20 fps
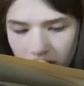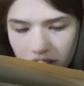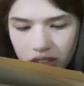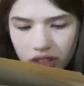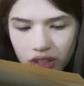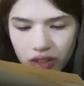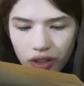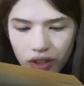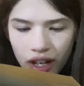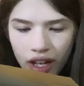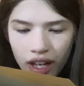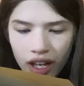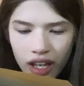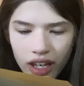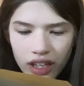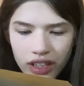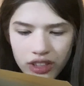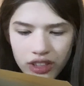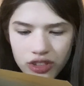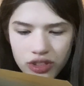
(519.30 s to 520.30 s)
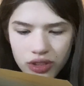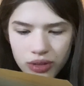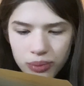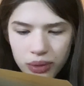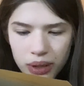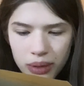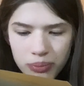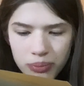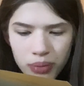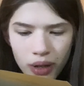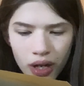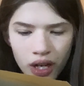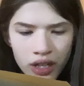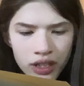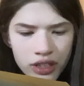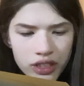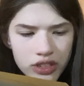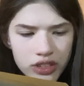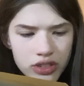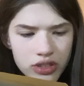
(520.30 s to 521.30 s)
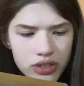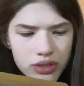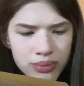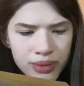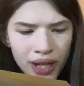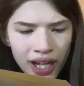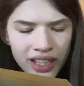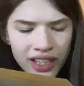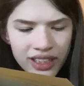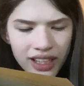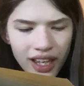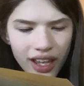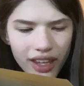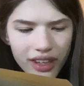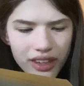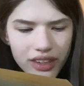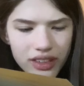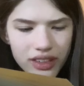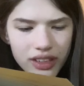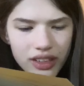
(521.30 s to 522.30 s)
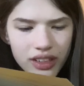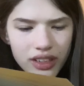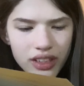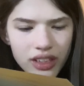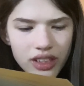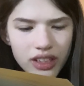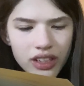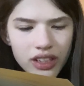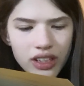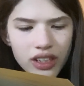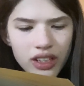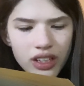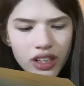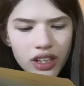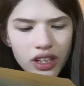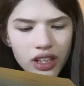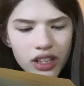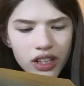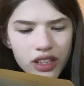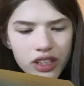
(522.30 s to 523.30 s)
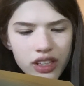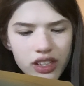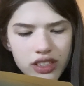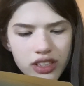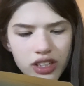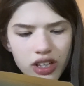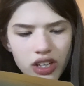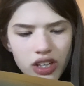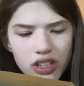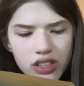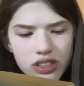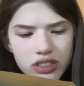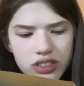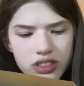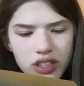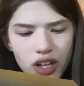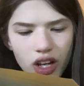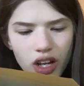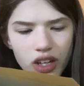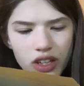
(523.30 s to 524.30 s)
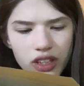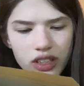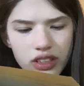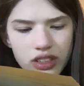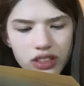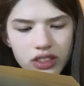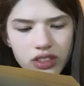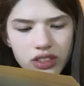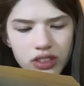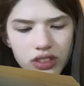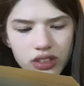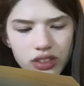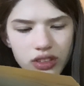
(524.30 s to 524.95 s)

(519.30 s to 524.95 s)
to a hen should be punished by death. The dogs saw to